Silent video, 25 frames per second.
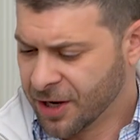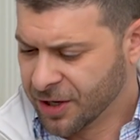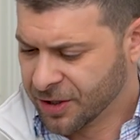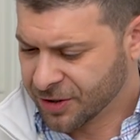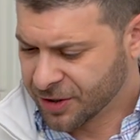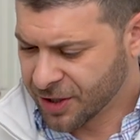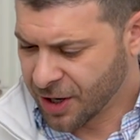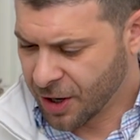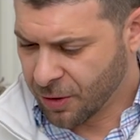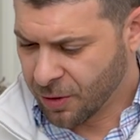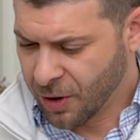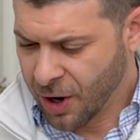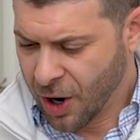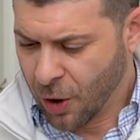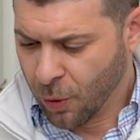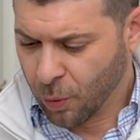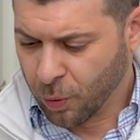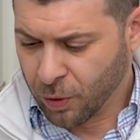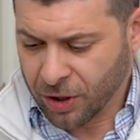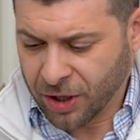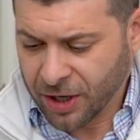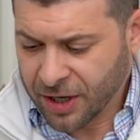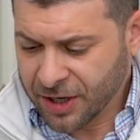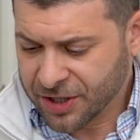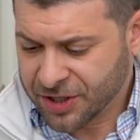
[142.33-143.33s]
So
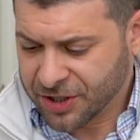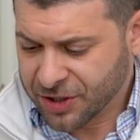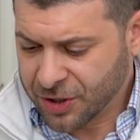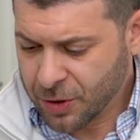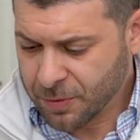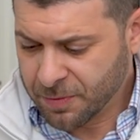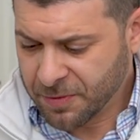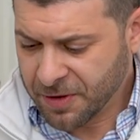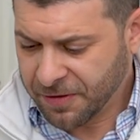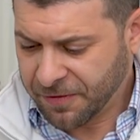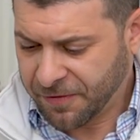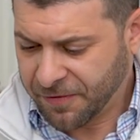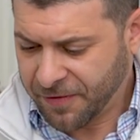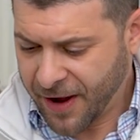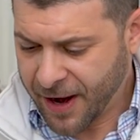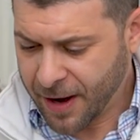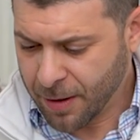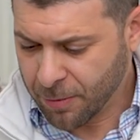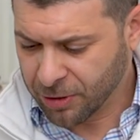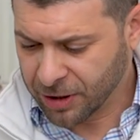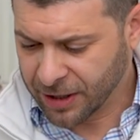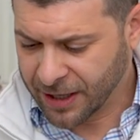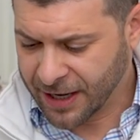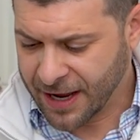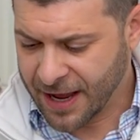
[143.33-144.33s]
we're going to assume the
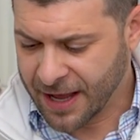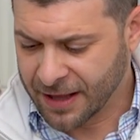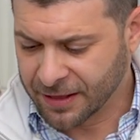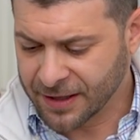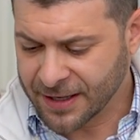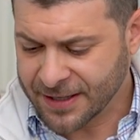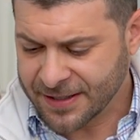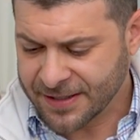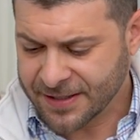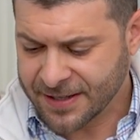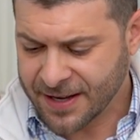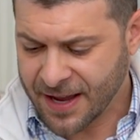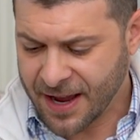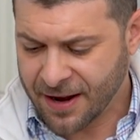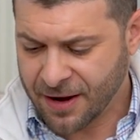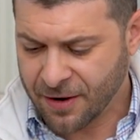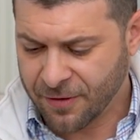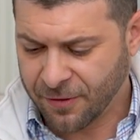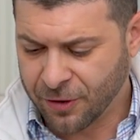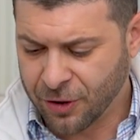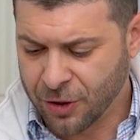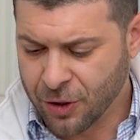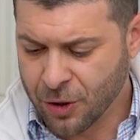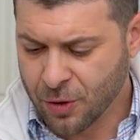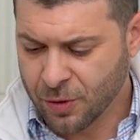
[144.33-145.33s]
family, and let's say
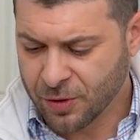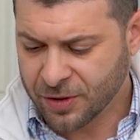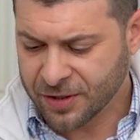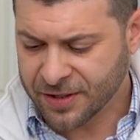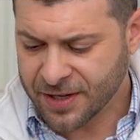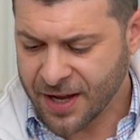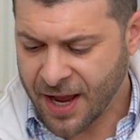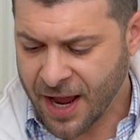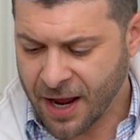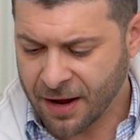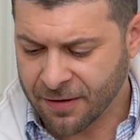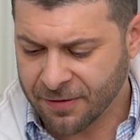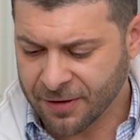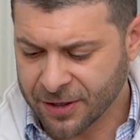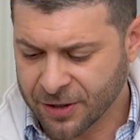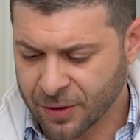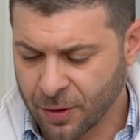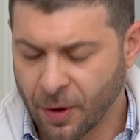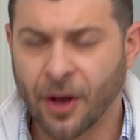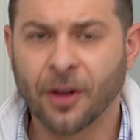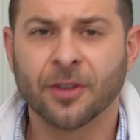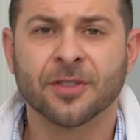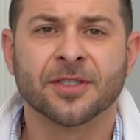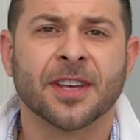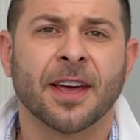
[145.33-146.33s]
if you save
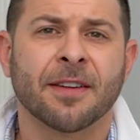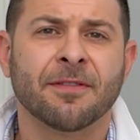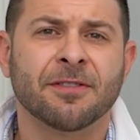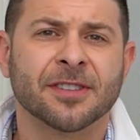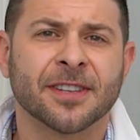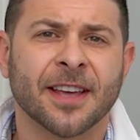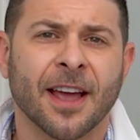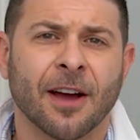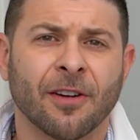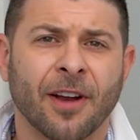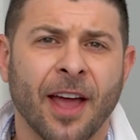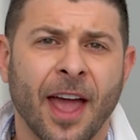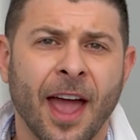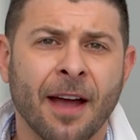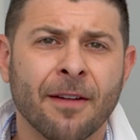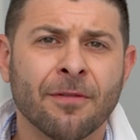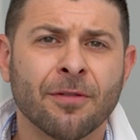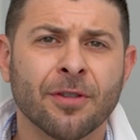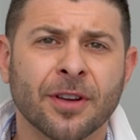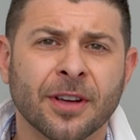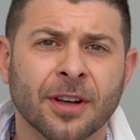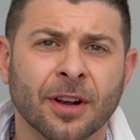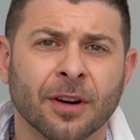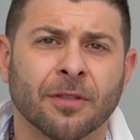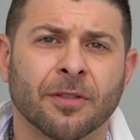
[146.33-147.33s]
into a health savings account
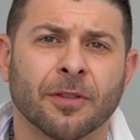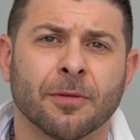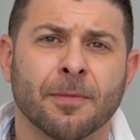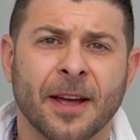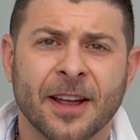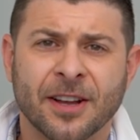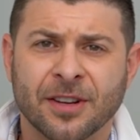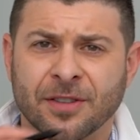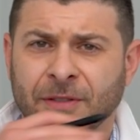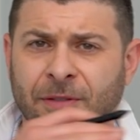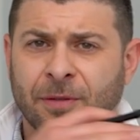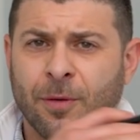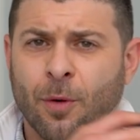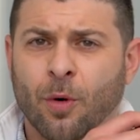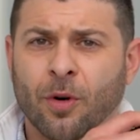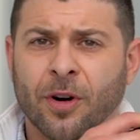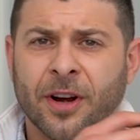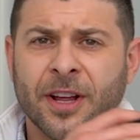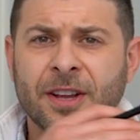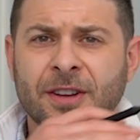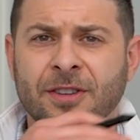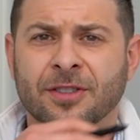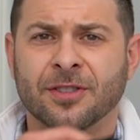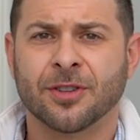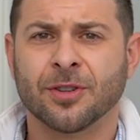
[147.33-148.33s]
every year from age
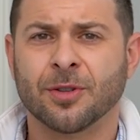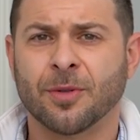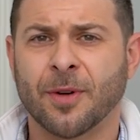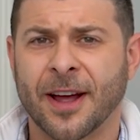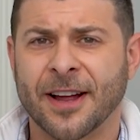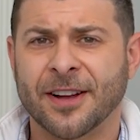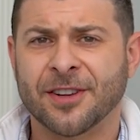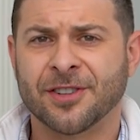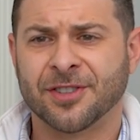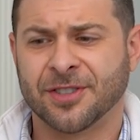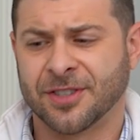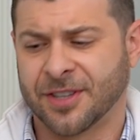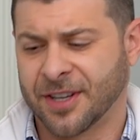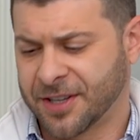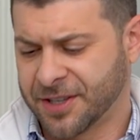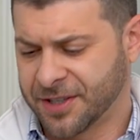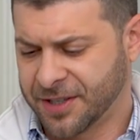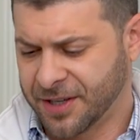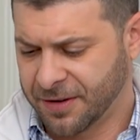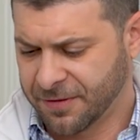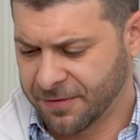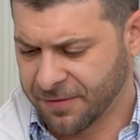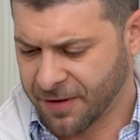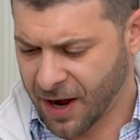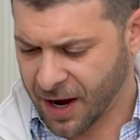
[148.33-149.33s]
40 to age
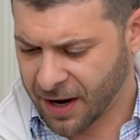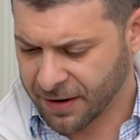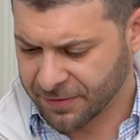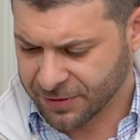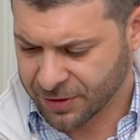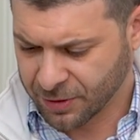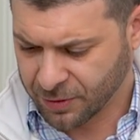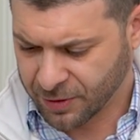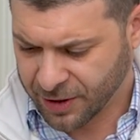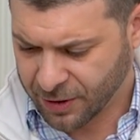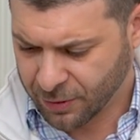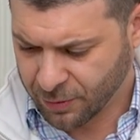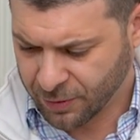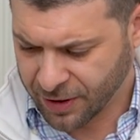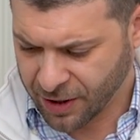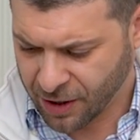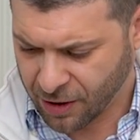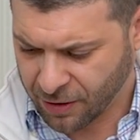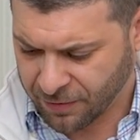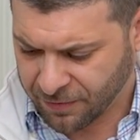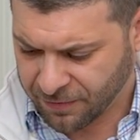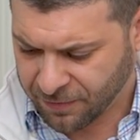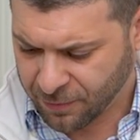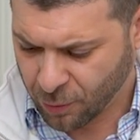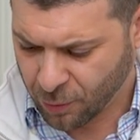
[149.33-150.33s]
65. So here we
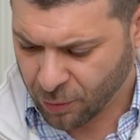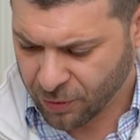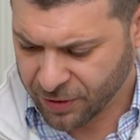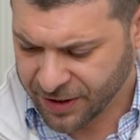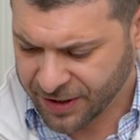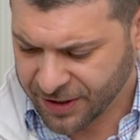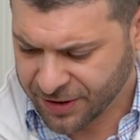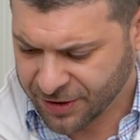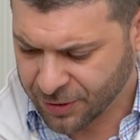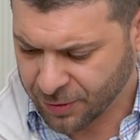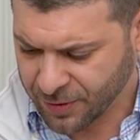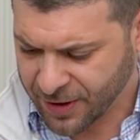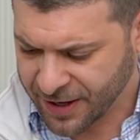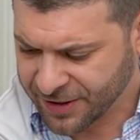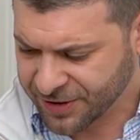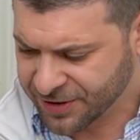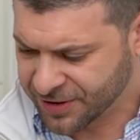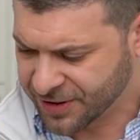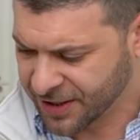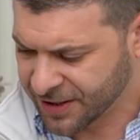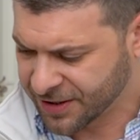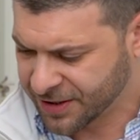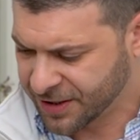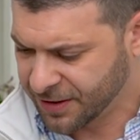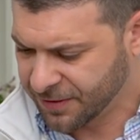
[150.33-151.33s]
are, 40 to age
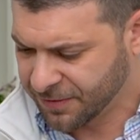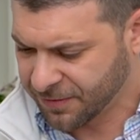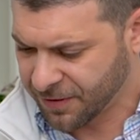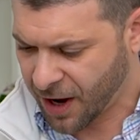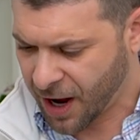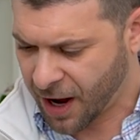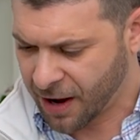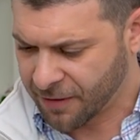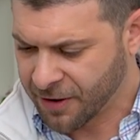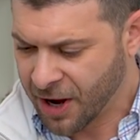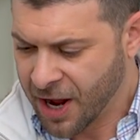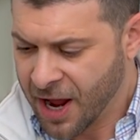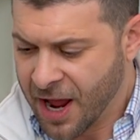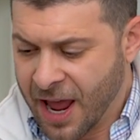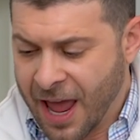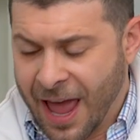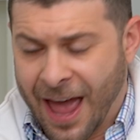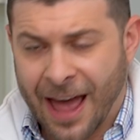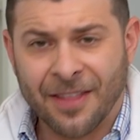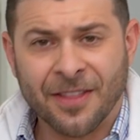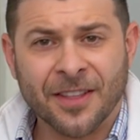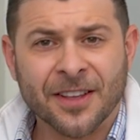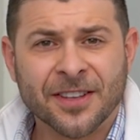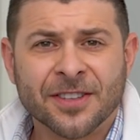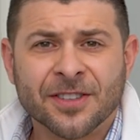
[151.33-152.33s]
65,
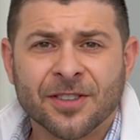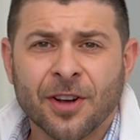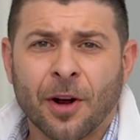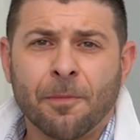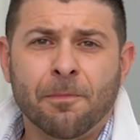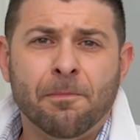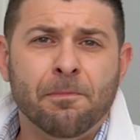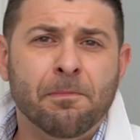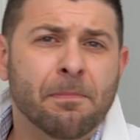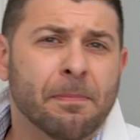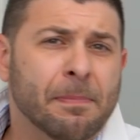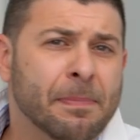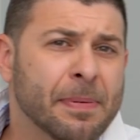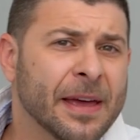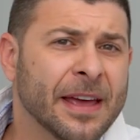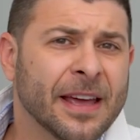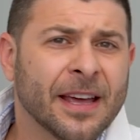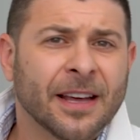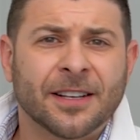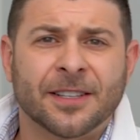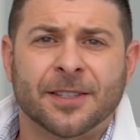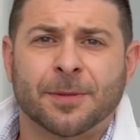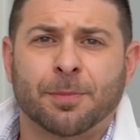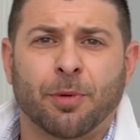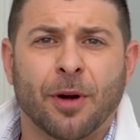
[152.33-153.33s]
and this is our
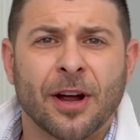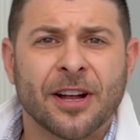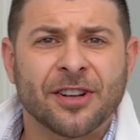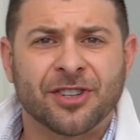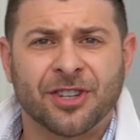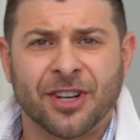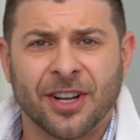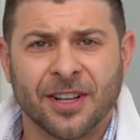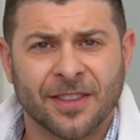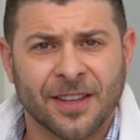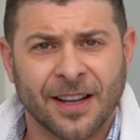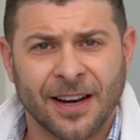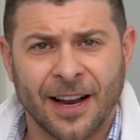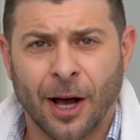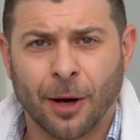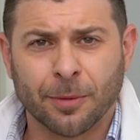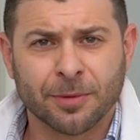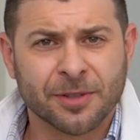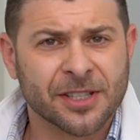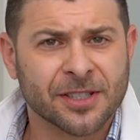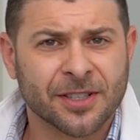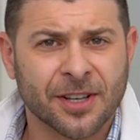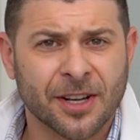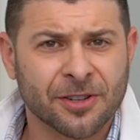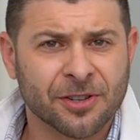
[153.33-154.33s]
big spreadsheet that
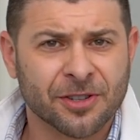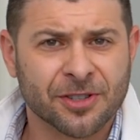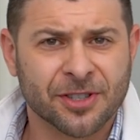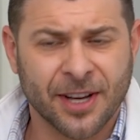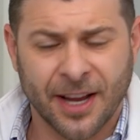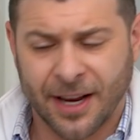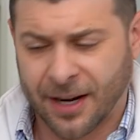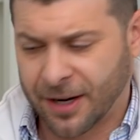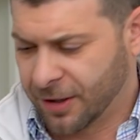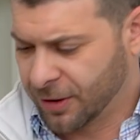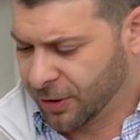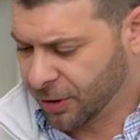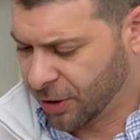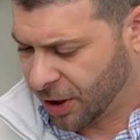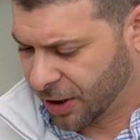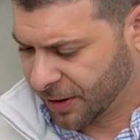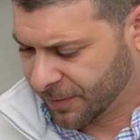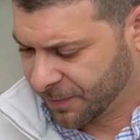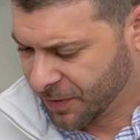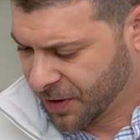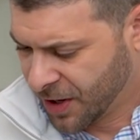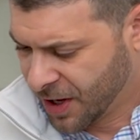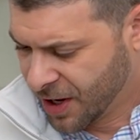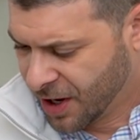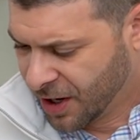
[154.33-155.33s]
helps us understand and look.